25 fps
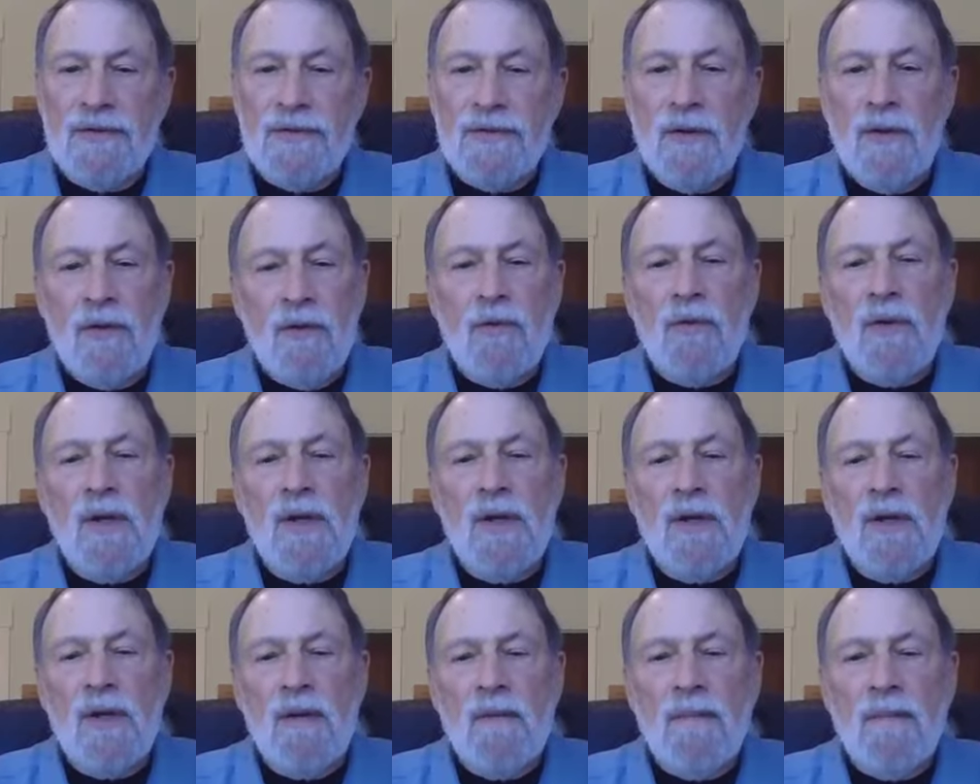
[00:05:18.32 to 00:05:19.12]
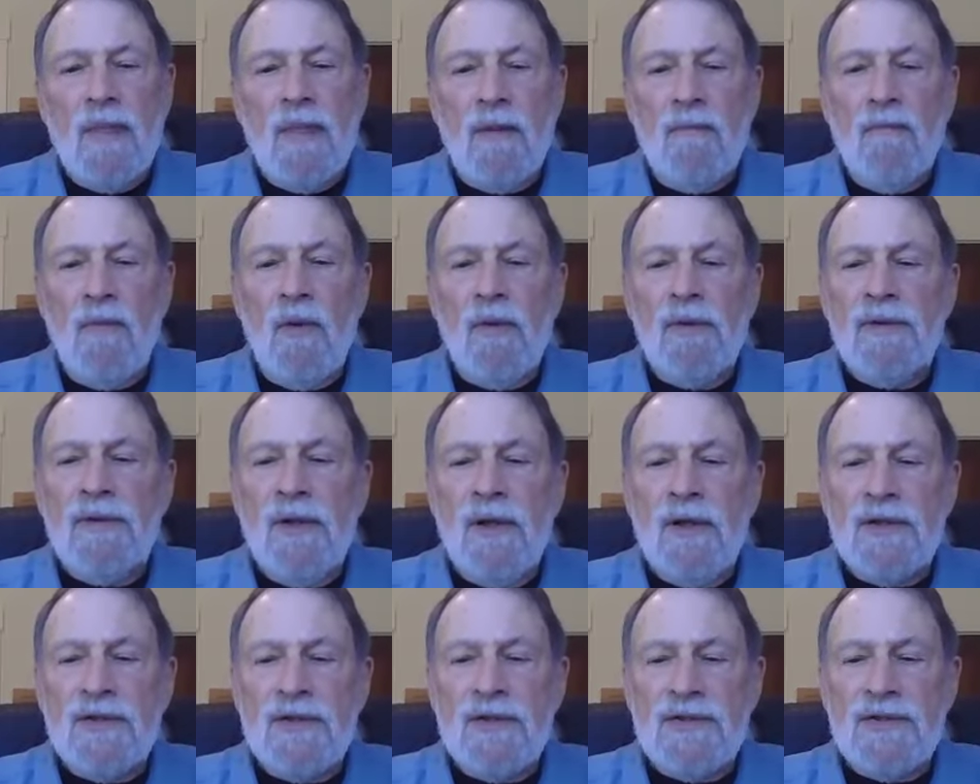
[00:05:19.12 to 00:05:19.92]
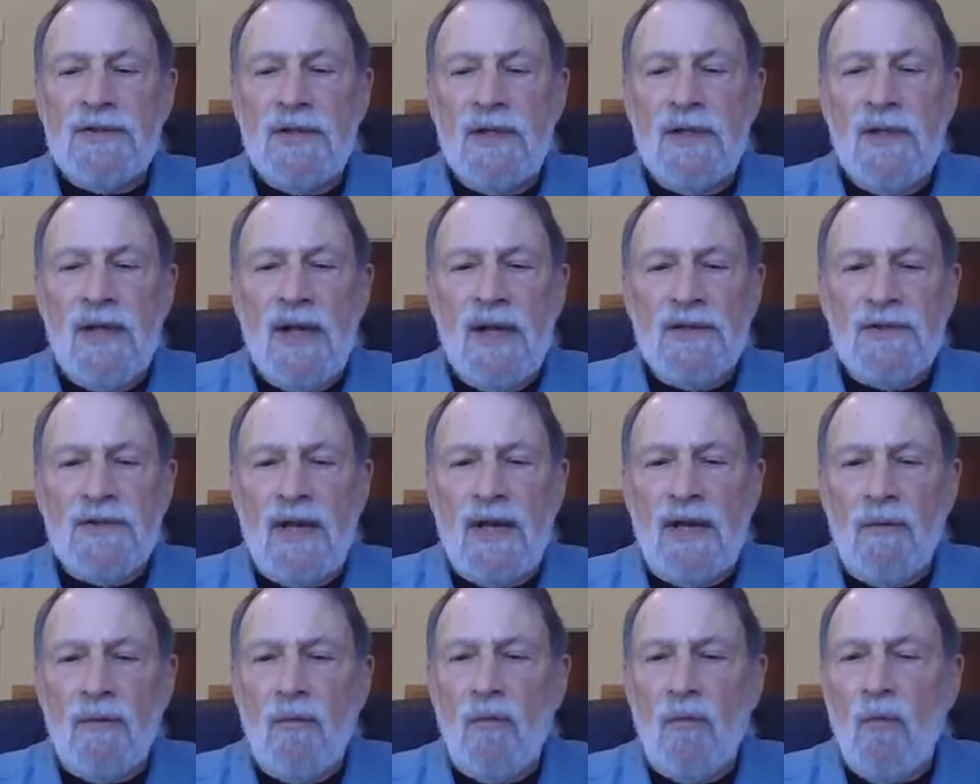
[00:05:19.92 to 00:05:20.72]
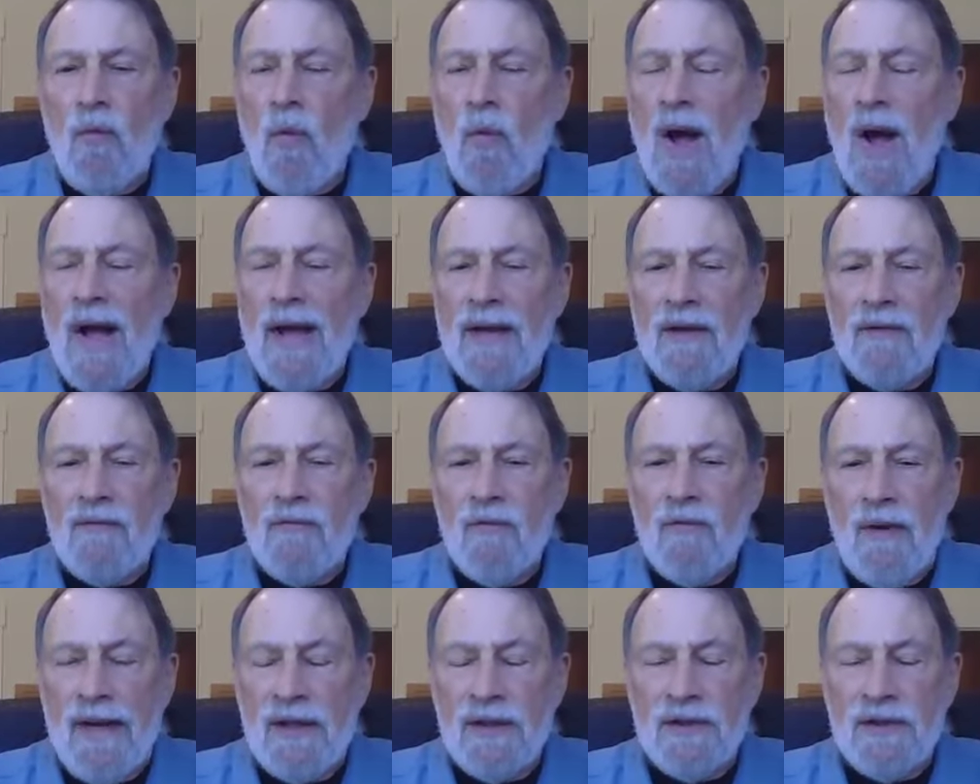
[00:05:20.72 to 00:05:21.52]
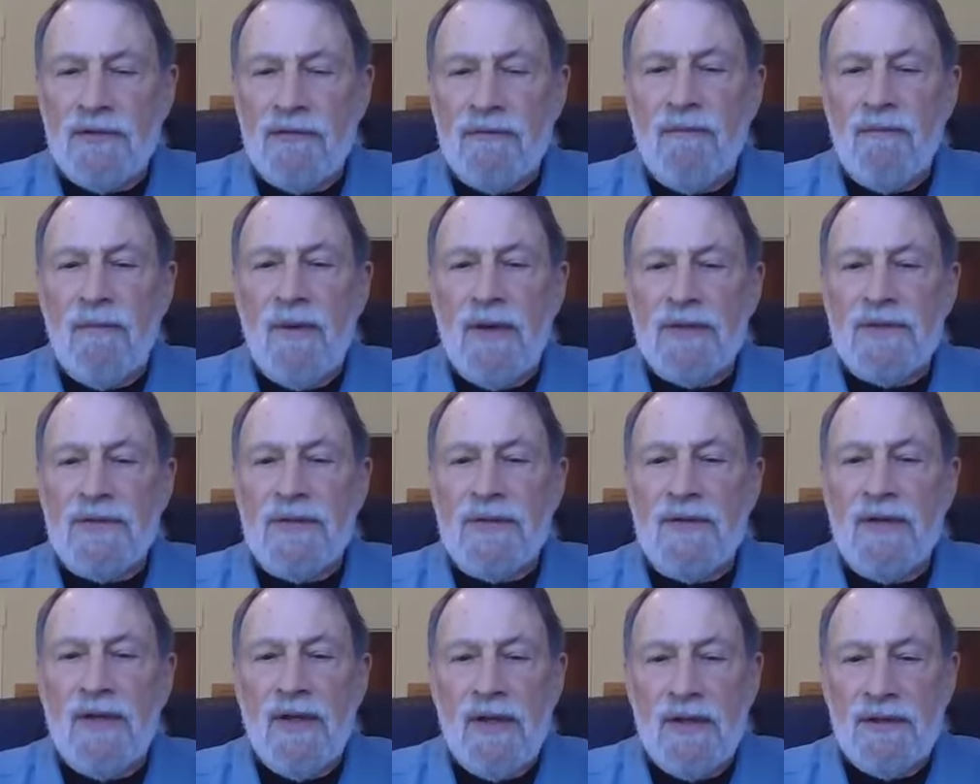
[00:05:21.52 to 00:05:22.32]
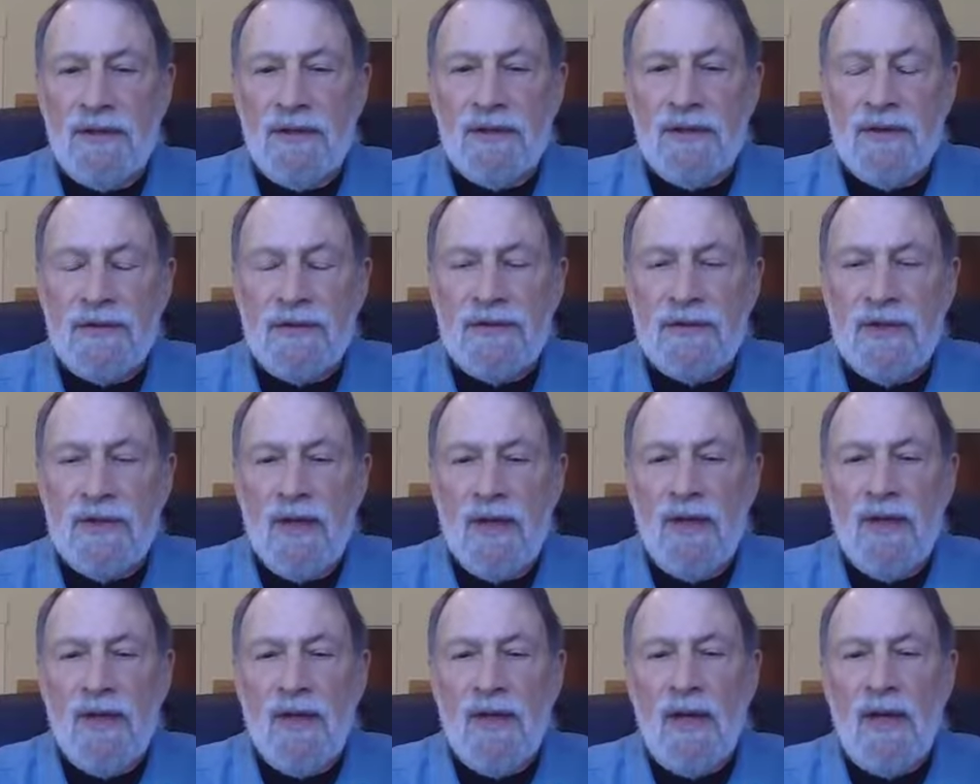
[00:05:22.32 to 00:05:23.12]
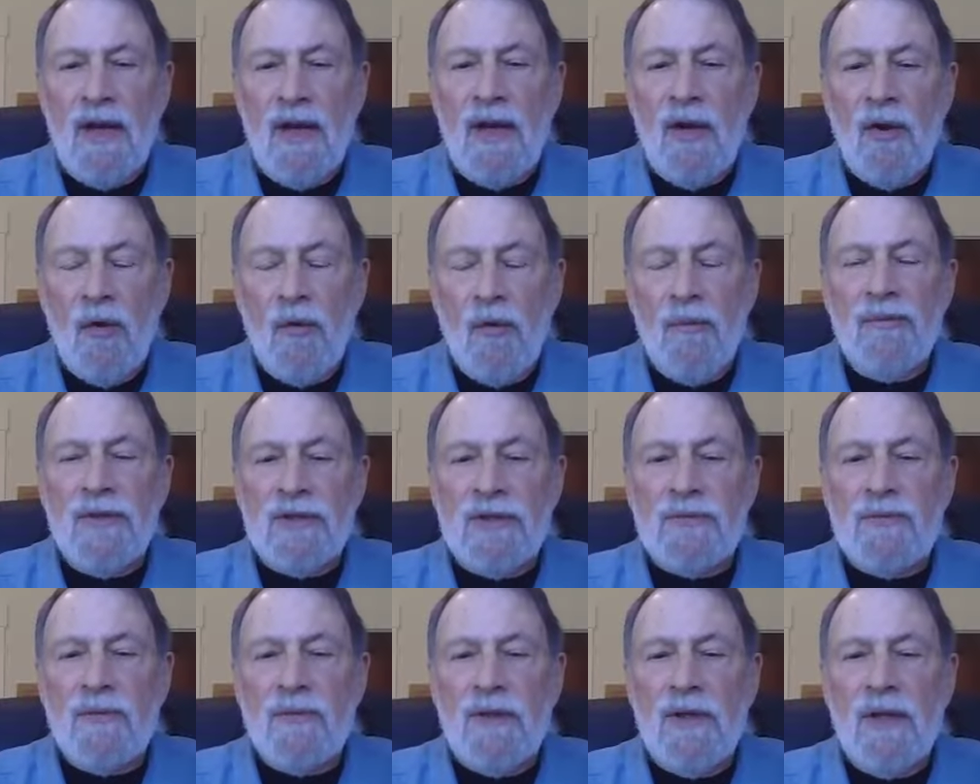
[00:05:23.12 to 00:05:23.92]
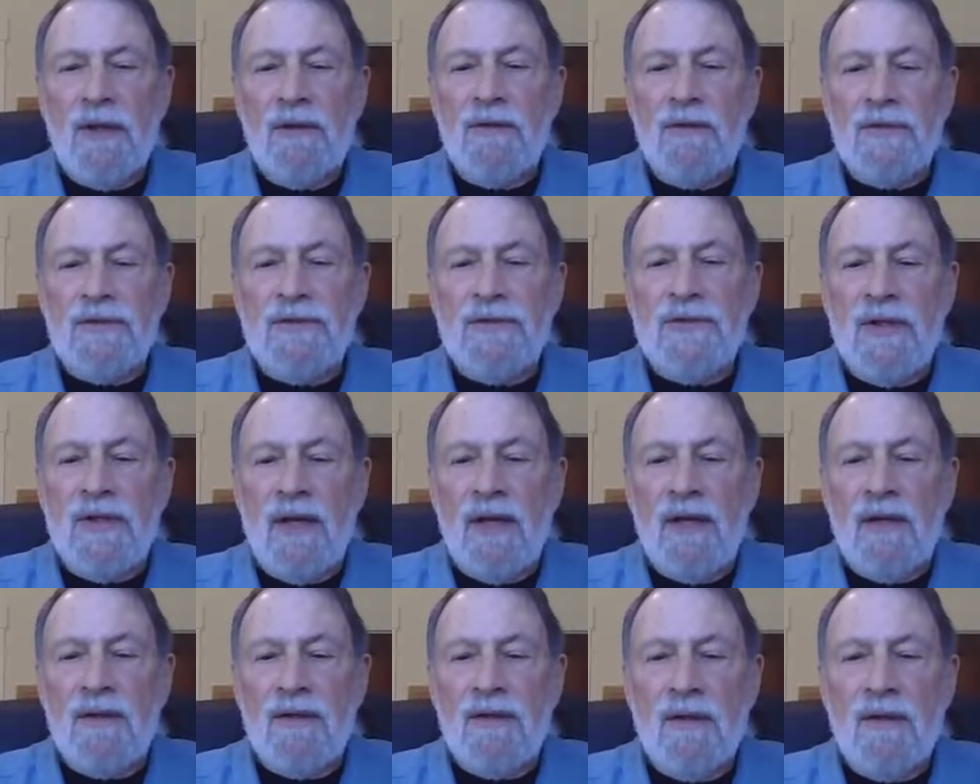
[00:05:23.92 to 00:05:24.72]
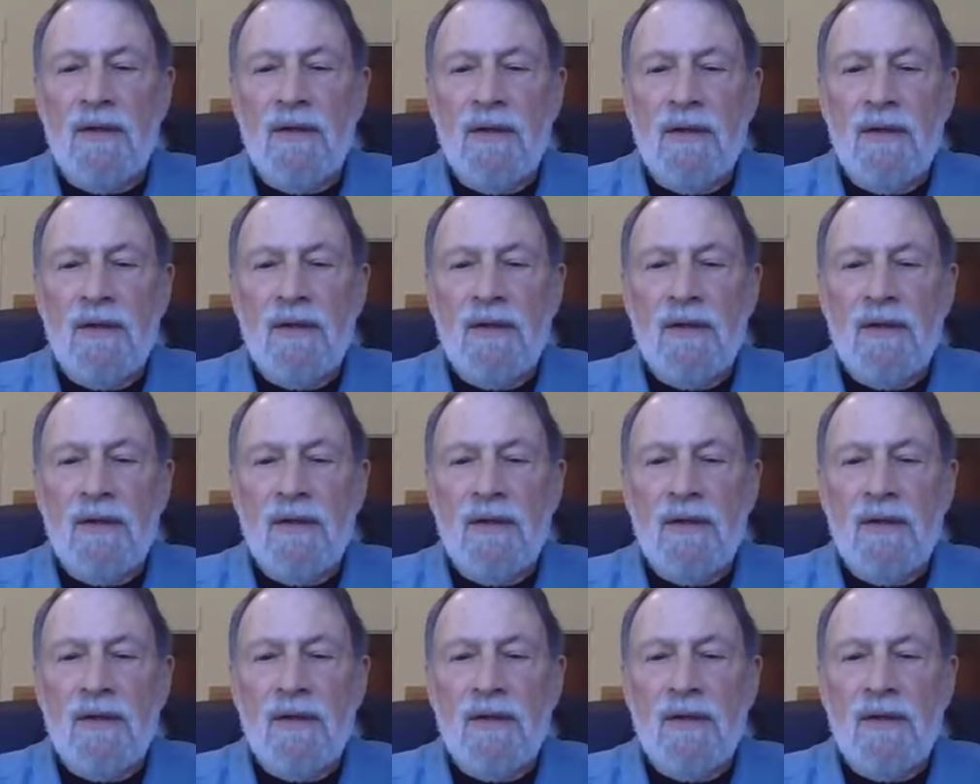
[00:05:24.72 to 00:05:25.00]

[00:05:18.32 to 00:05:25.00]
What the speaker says: So mold toxicity has a wide range of presentations, and I hope this will understand